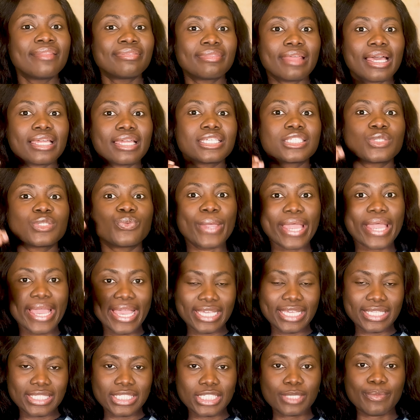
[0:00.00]
That is where
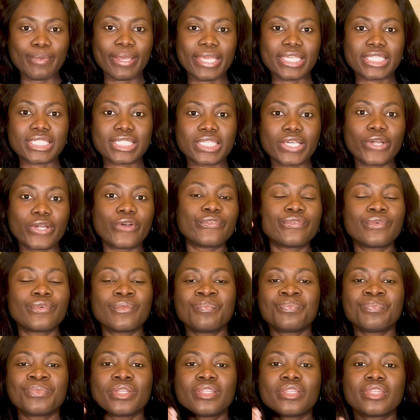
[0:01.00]
I see myself.
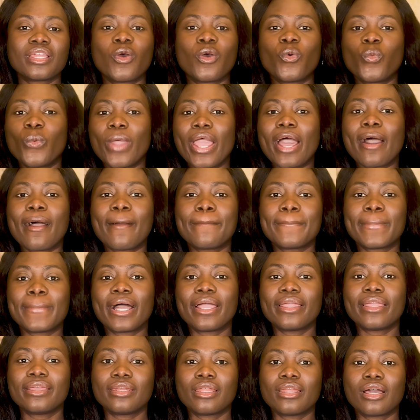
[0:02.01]
Now, where am
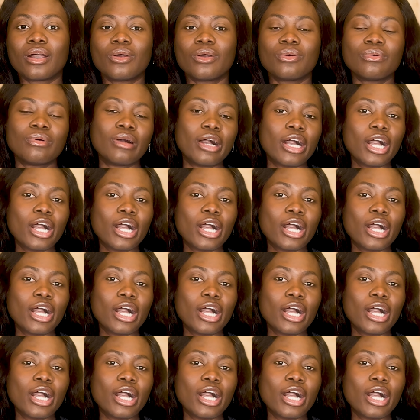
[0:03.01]
I now?